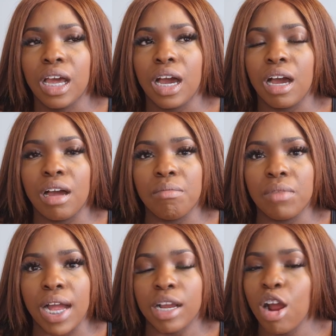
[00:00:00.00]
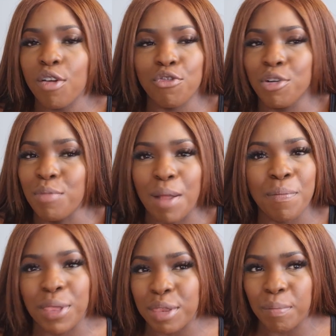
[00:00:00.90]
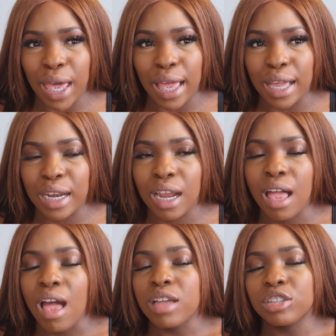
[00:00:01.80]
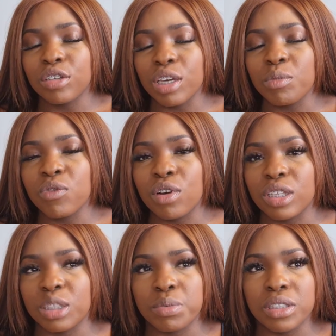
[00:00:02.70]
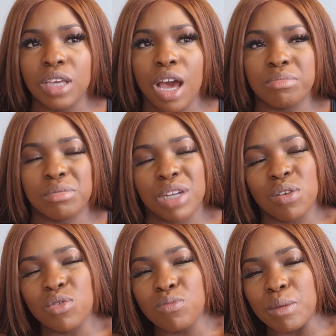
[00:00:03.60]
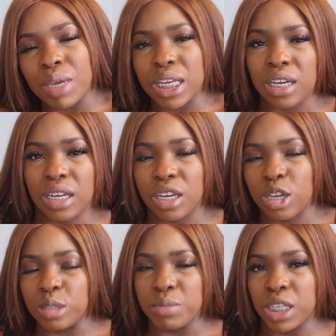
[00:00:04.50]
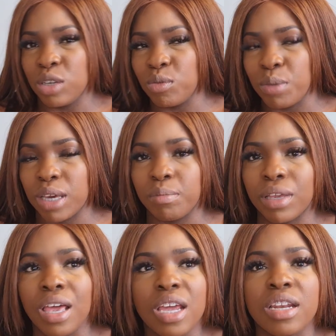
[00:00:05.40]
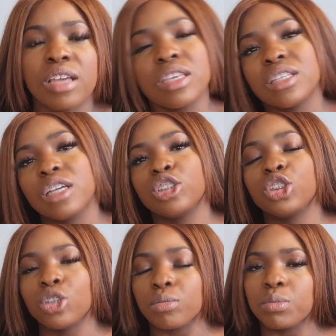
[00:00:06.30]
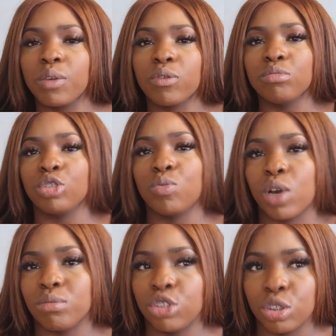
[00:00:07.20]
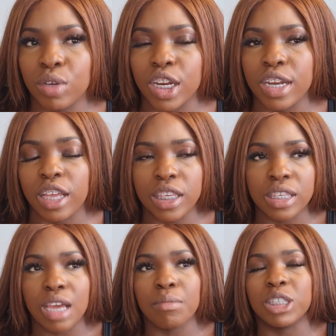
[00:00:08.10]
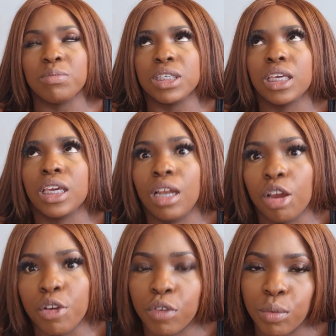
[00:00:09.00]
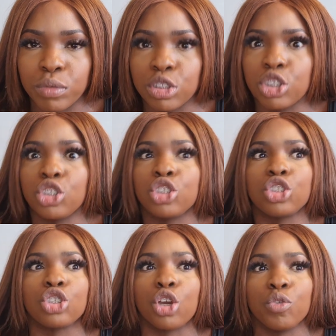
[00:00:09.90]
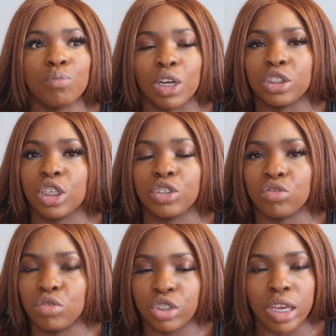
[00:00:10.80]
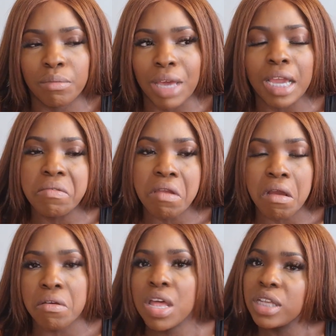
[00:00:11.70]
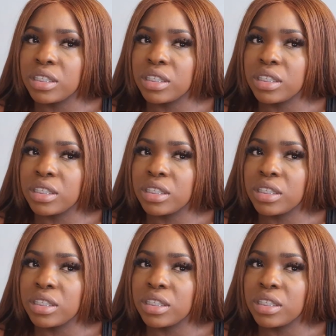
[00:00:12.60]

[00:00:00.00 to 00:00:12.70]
I can't remember the pain. Don't get me wrong, there's been times I'm like, oh, my belly kind of hurts me a little bit, but nothing that stops me from doing what I'm doing and nothing that makes me keel over with so much excruciating pain. No.